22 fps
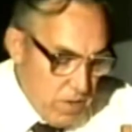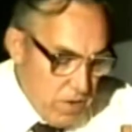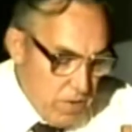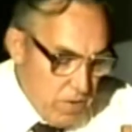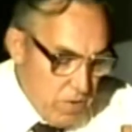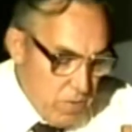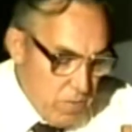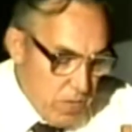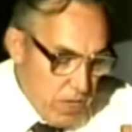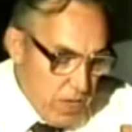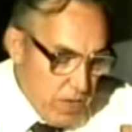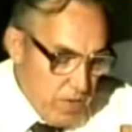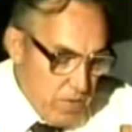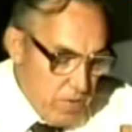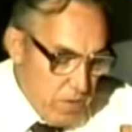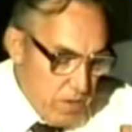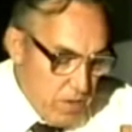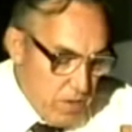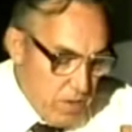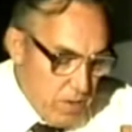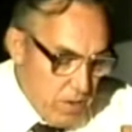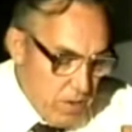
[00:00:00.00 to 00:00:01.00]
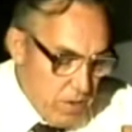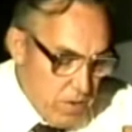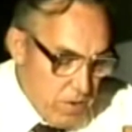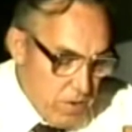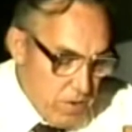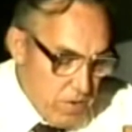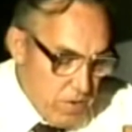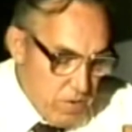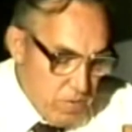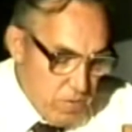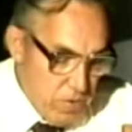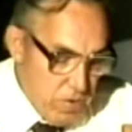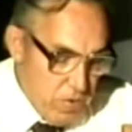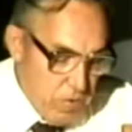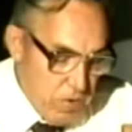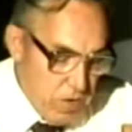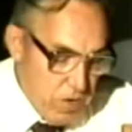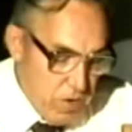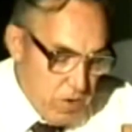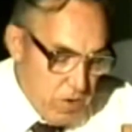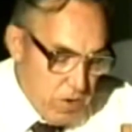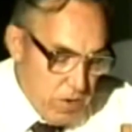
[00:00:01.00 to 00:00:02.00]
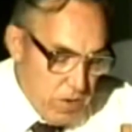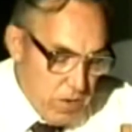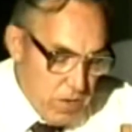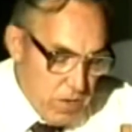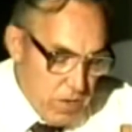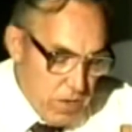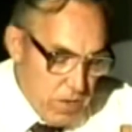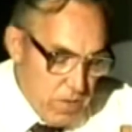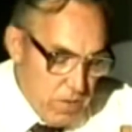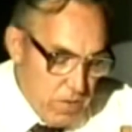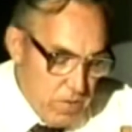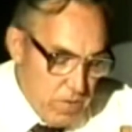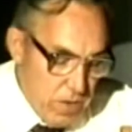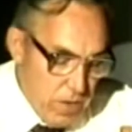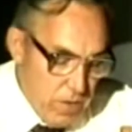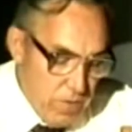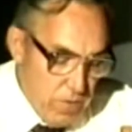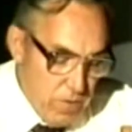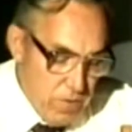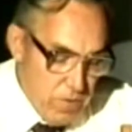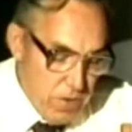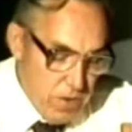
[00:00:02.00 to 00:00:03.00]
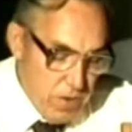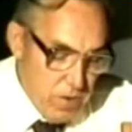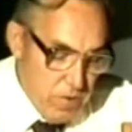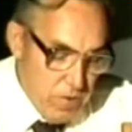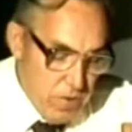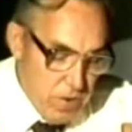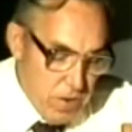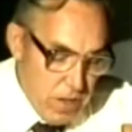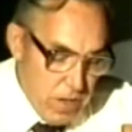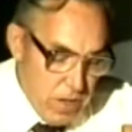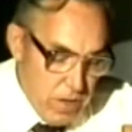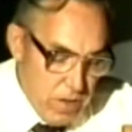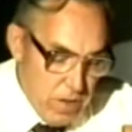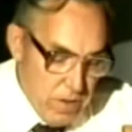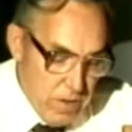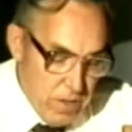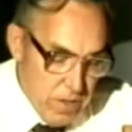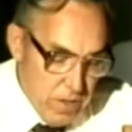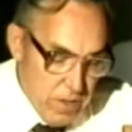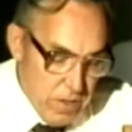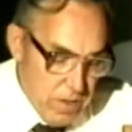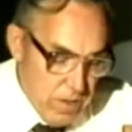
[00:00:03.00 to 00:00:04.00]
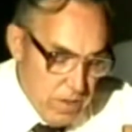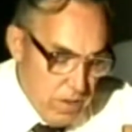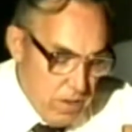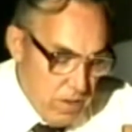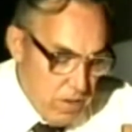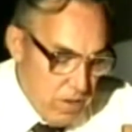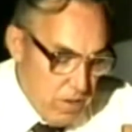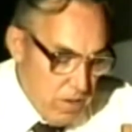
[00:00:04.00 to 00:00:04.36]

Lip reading: that is amazing, since it was recorded in the 7th century A.D.